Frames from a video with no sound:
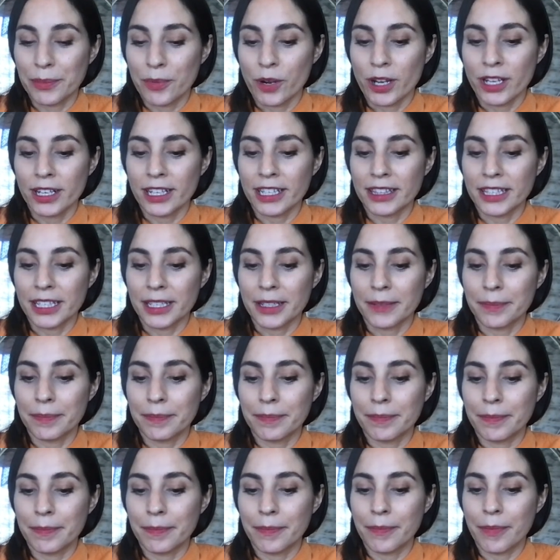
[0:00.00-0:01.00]
point. I think
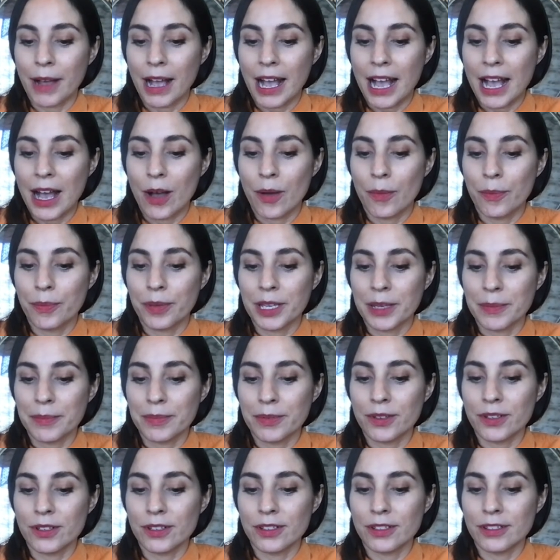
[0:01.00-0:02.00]
how
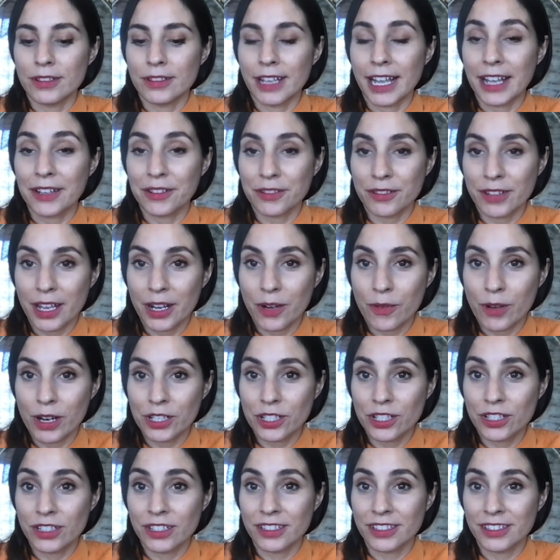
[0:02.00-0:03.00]
people answer that
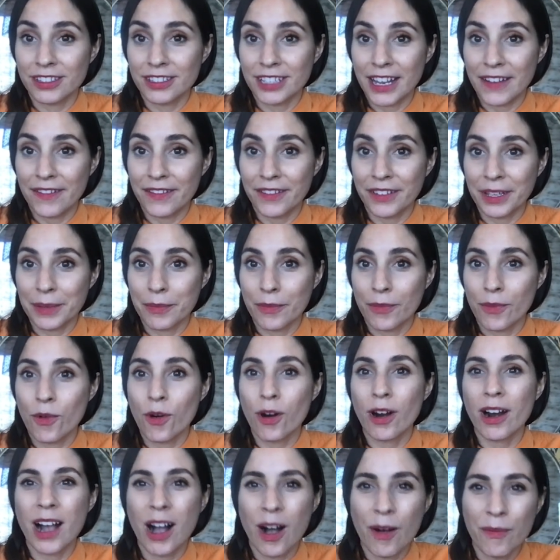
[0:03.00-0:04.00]
question is definitely
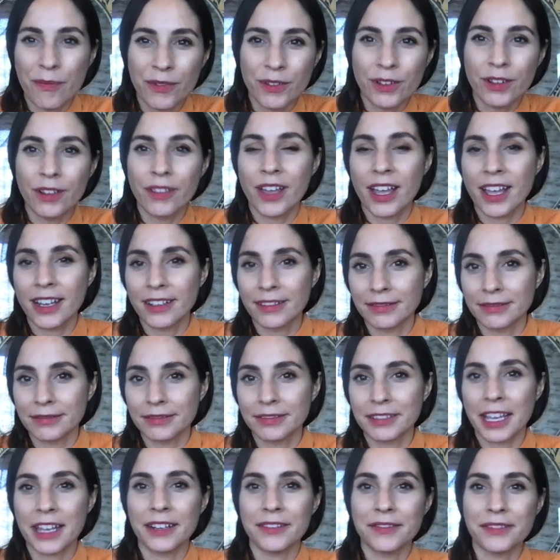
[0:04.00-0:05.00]
more helpful than
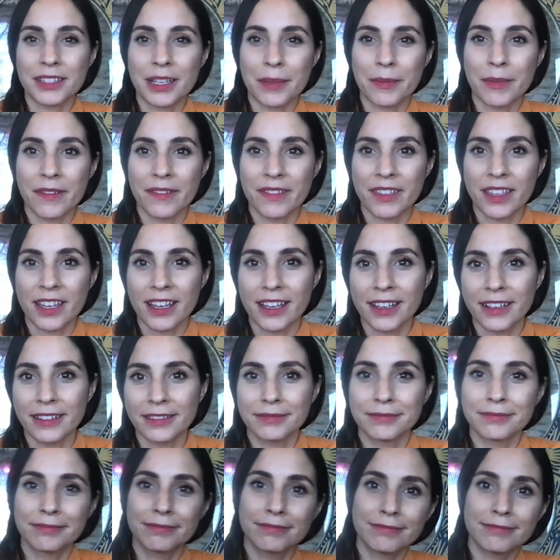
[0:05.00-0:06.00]
kind of some of the
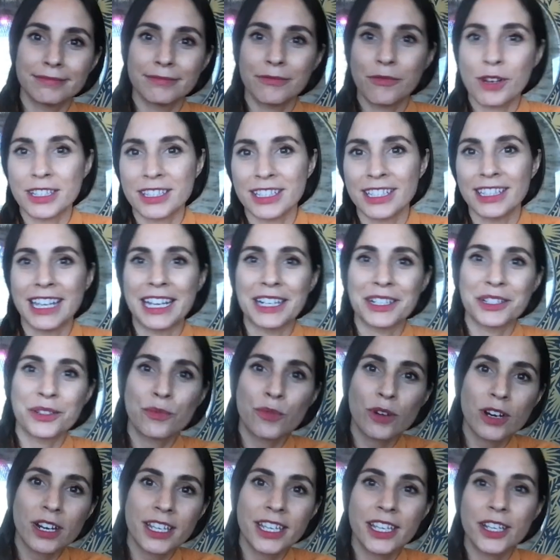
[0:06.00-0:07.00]
what's it like to
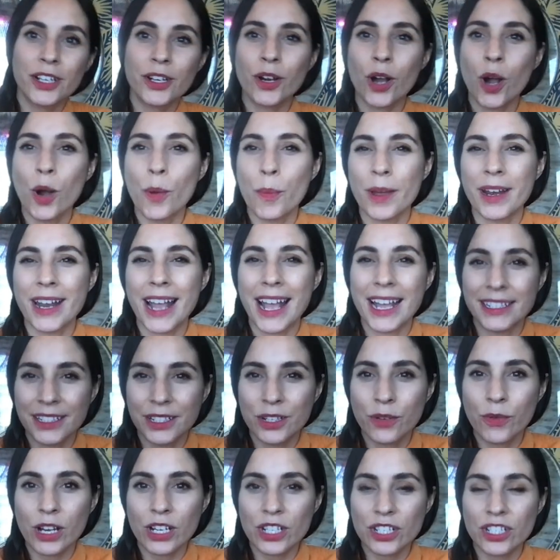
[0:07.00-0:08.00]
work here open
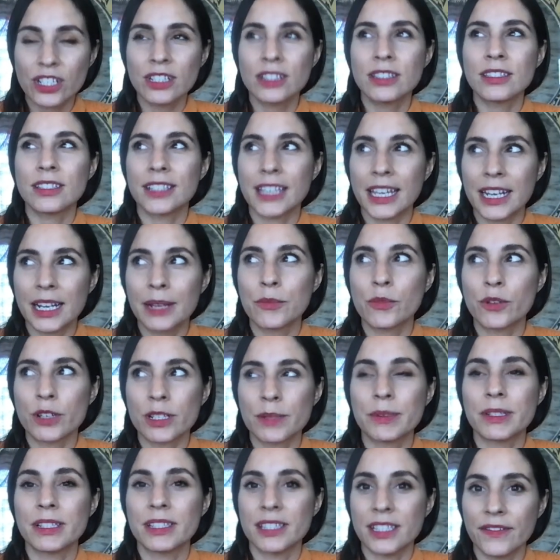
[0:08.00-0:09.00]
ended questions getting more
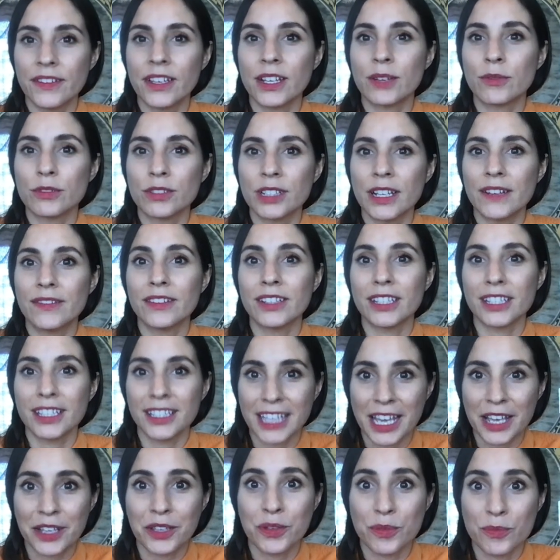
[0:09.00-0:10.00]
specific will definitely
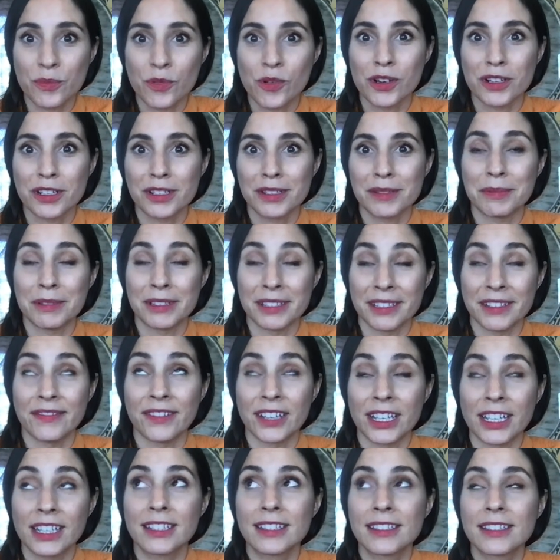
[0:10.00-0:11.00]
get you more
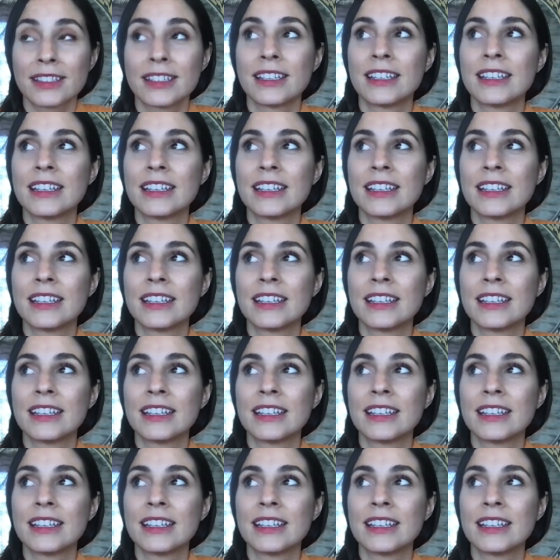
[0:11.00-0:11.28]
specifics